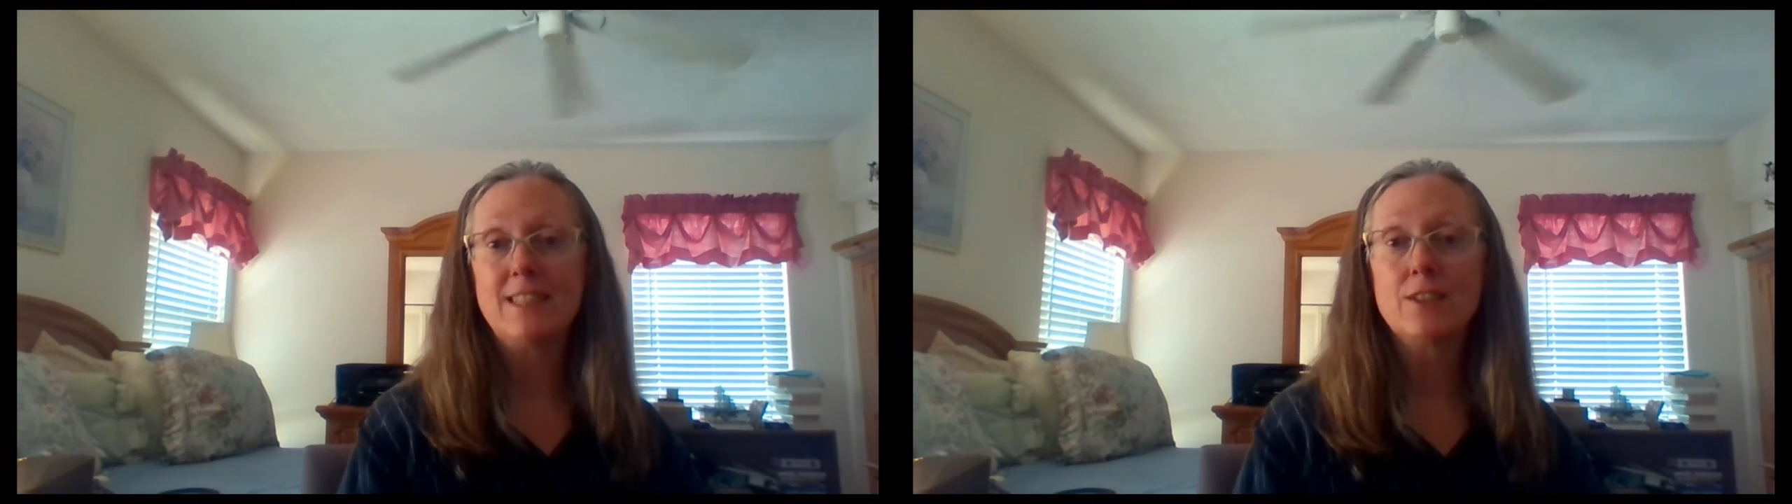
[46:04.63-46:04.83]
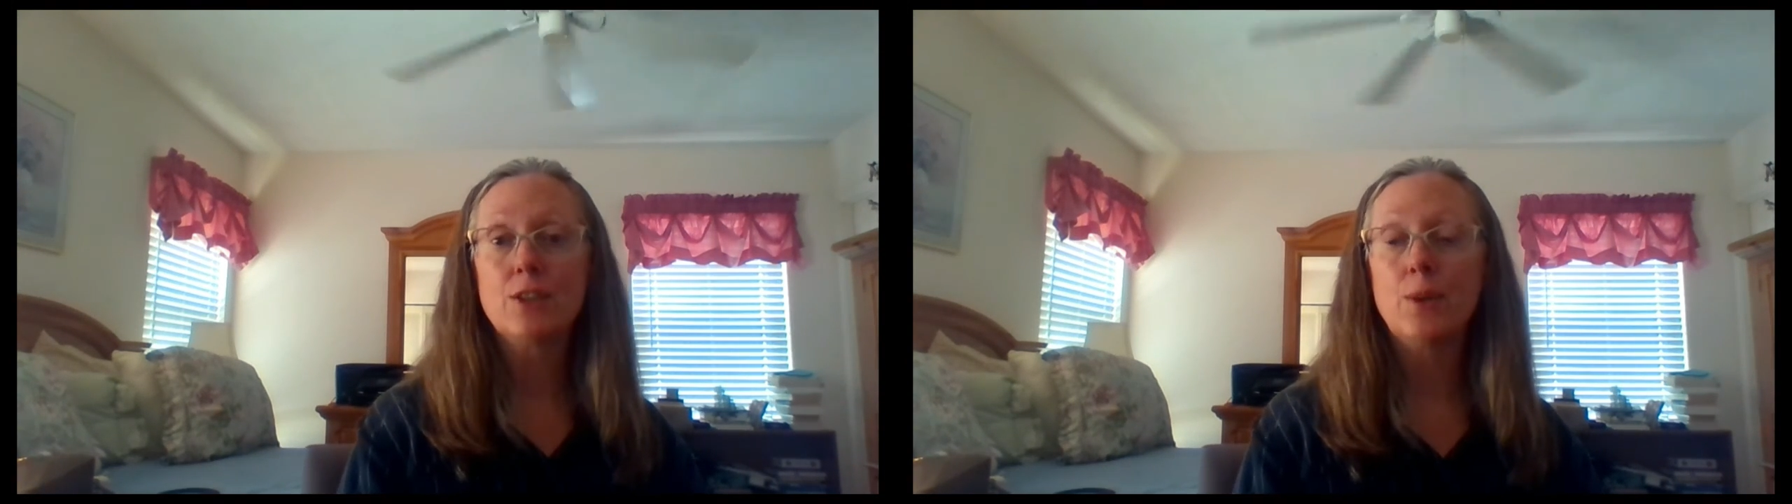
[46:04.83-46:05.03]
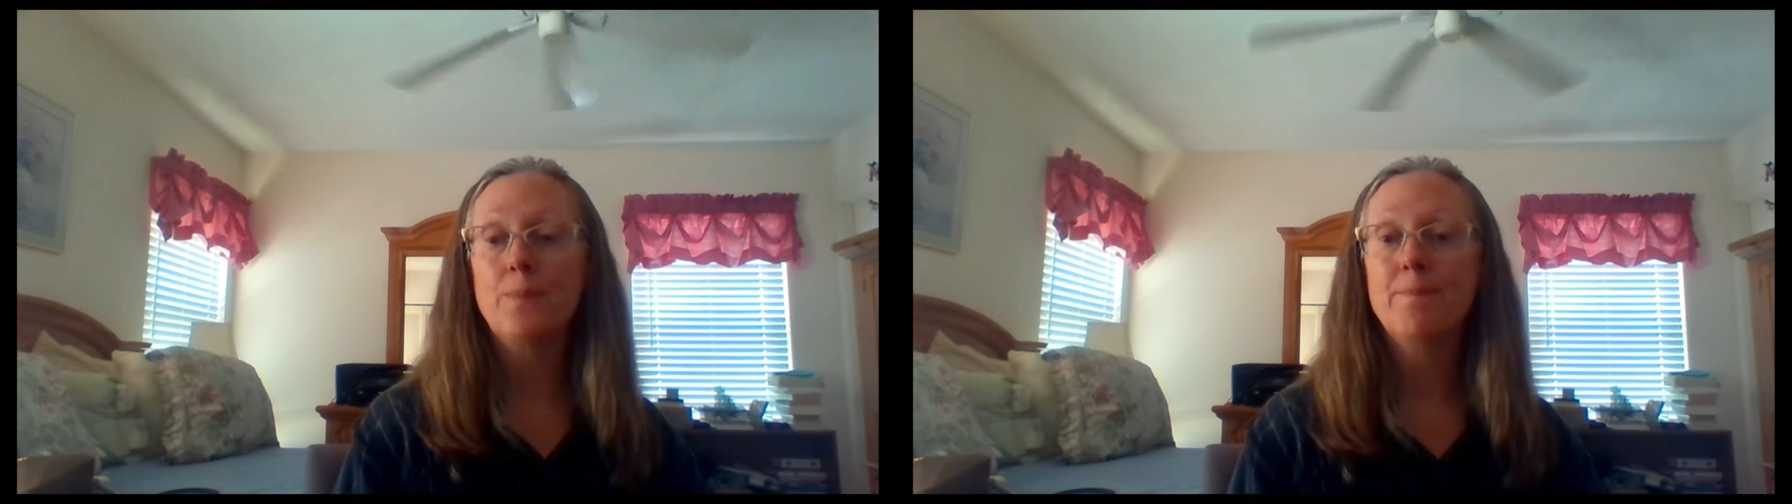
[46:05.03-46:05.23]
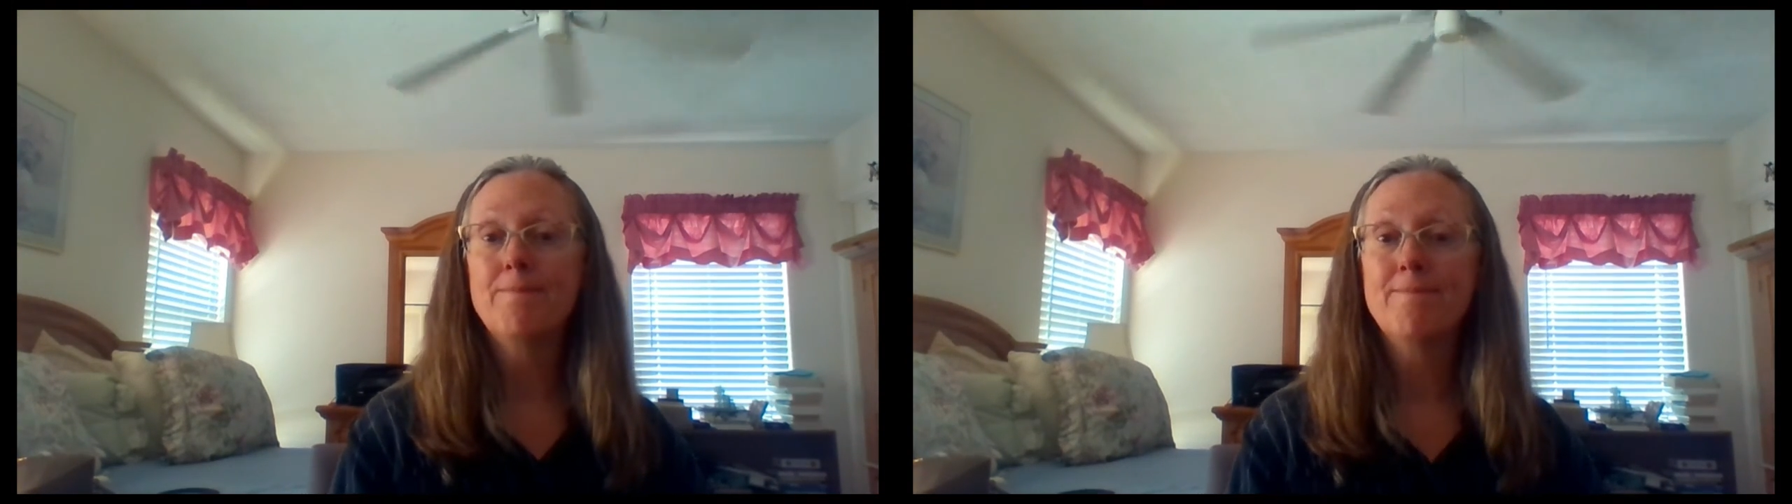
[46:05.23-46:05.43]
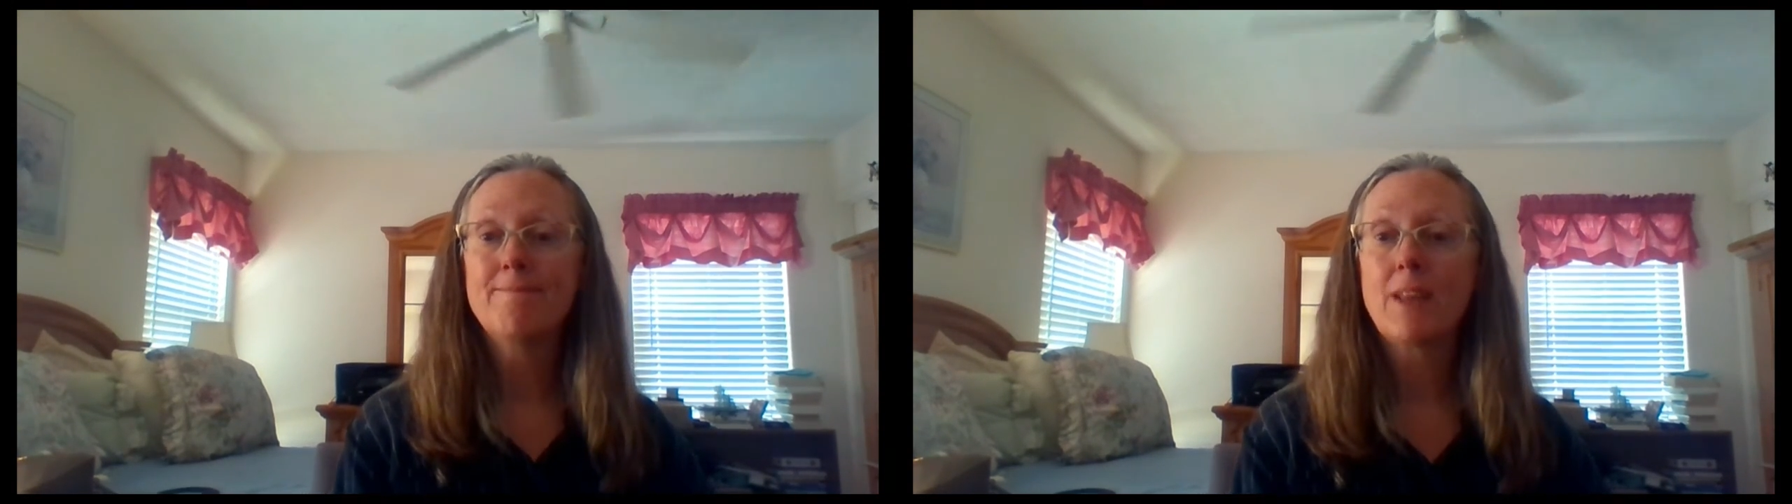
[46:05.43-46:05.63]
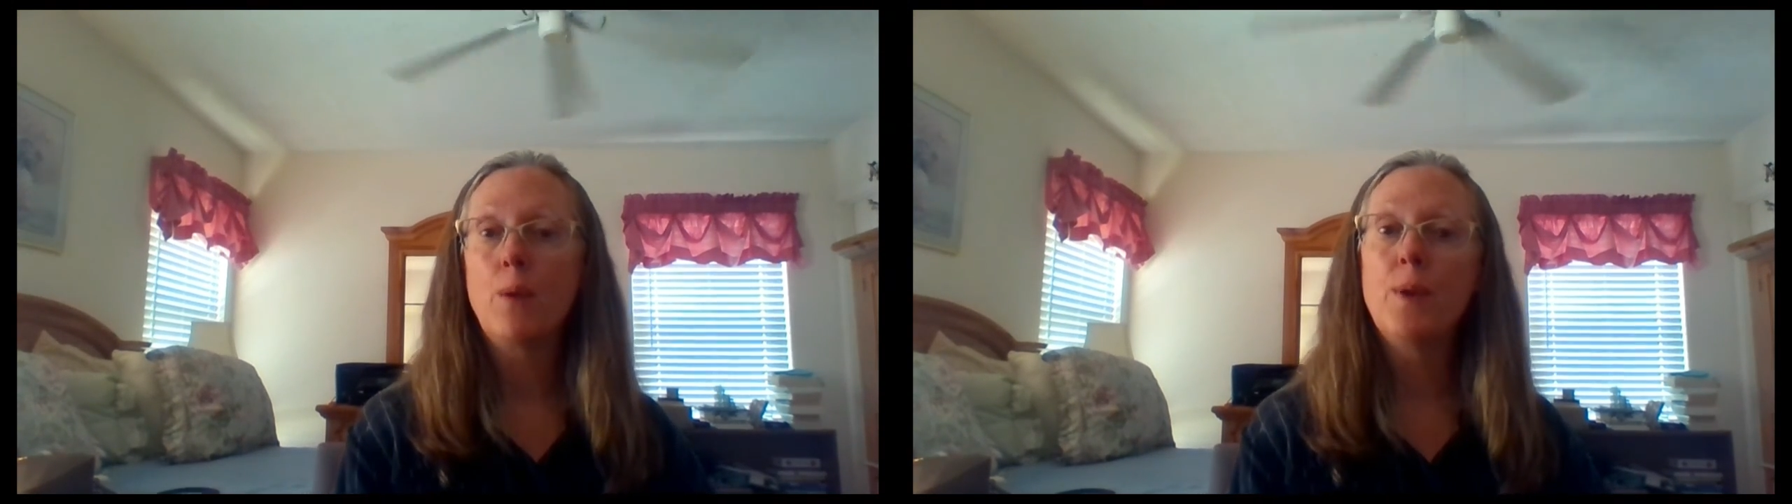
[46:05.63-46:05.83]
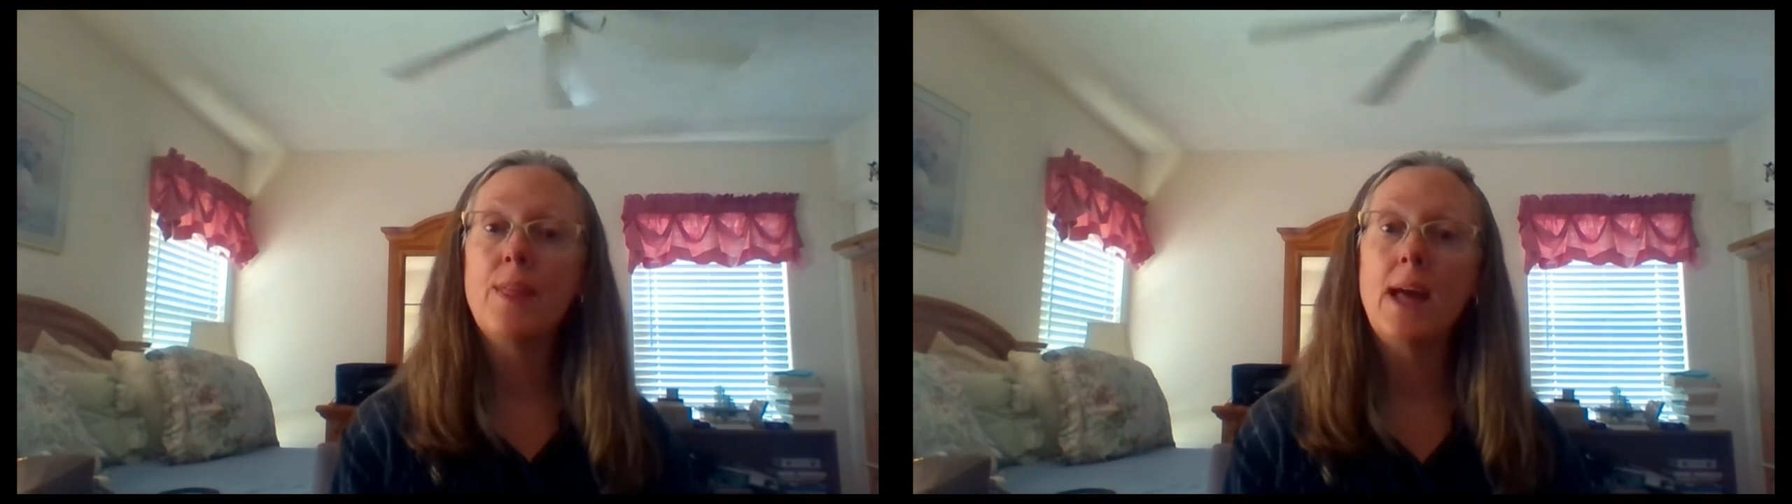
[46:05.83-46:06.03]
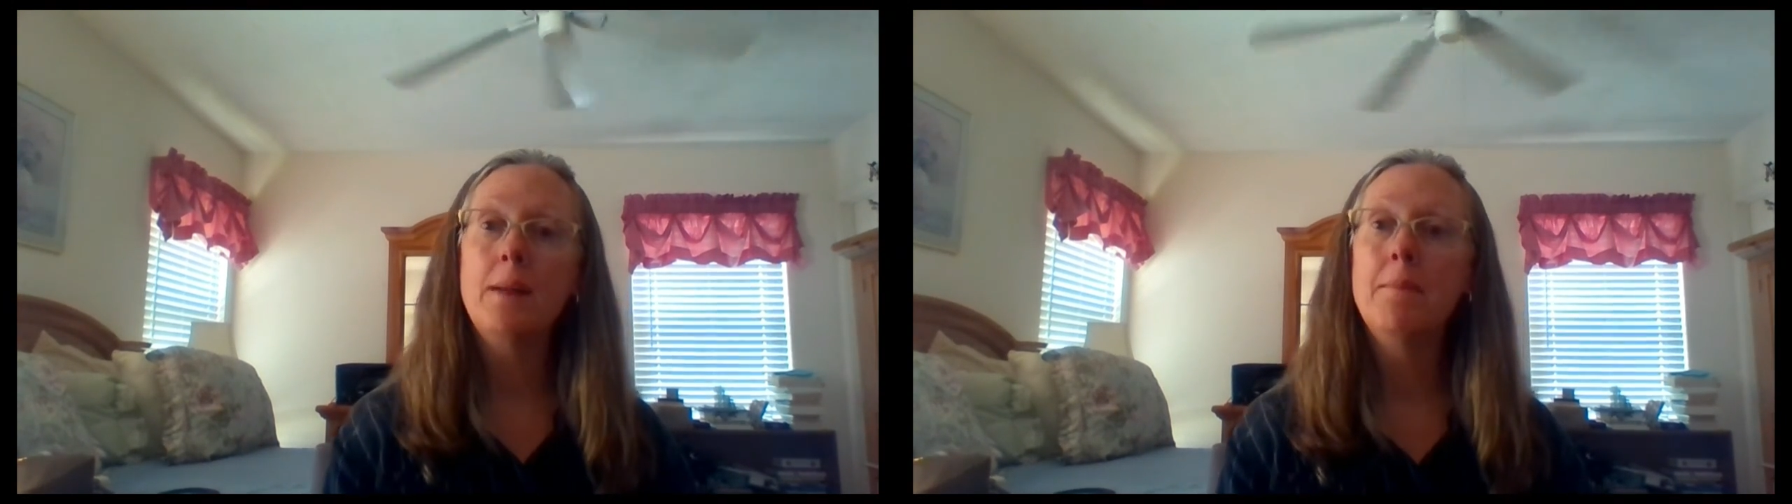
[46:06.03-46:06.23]
So, with
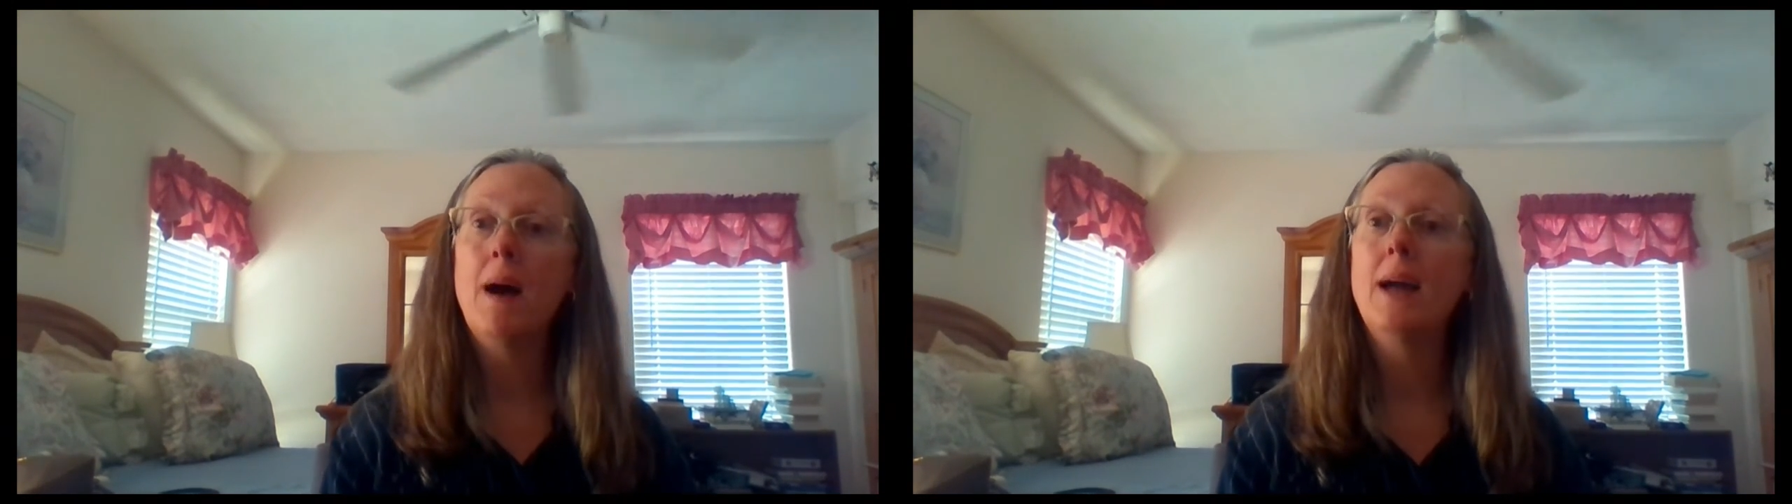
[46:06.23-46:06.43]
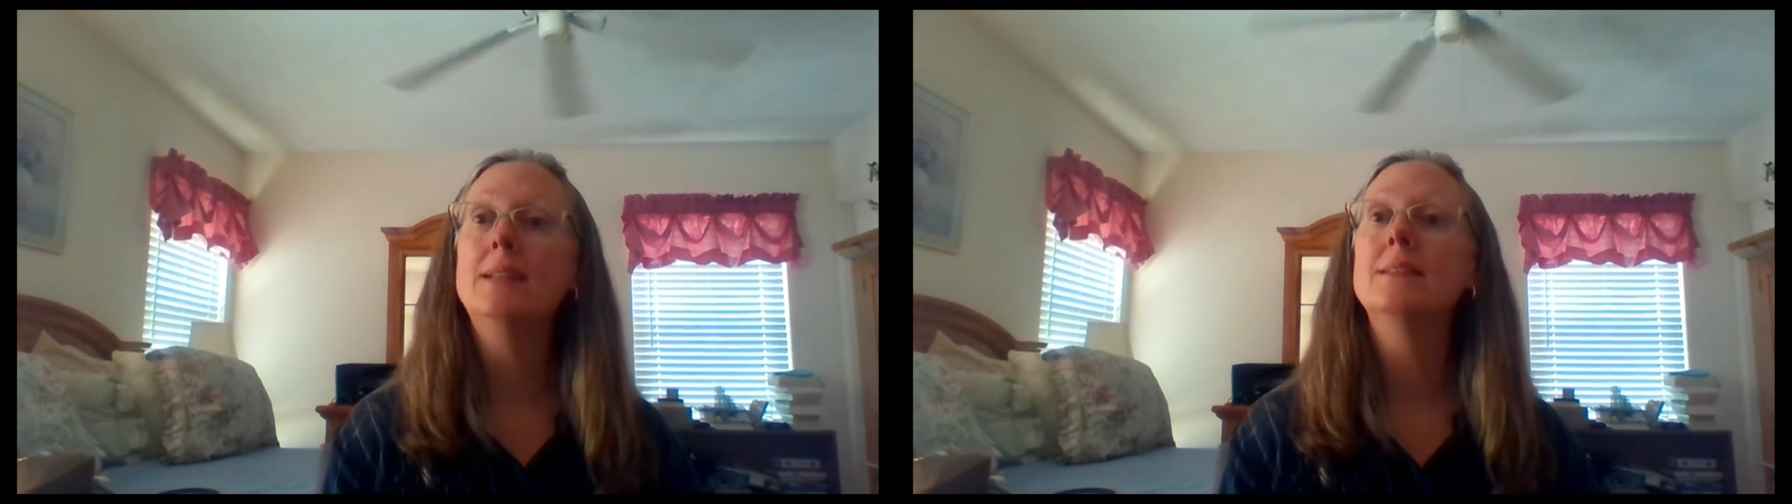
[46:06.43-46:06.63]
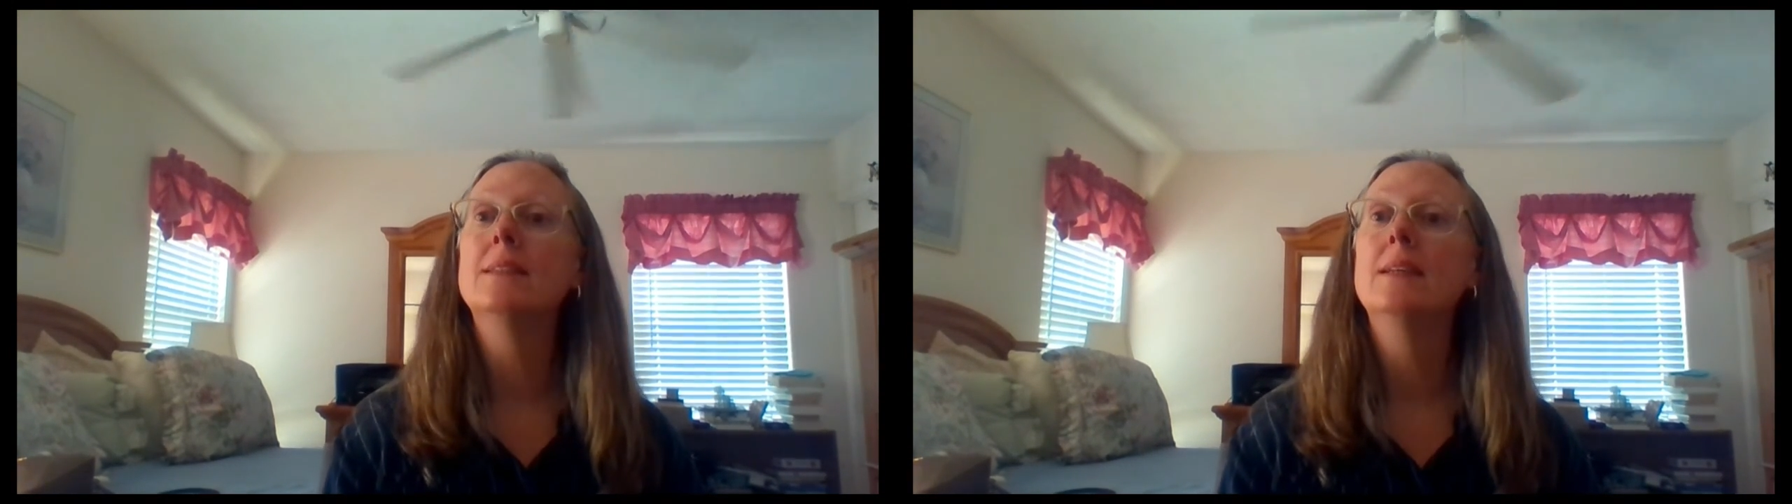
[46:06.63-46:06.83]
that in mind,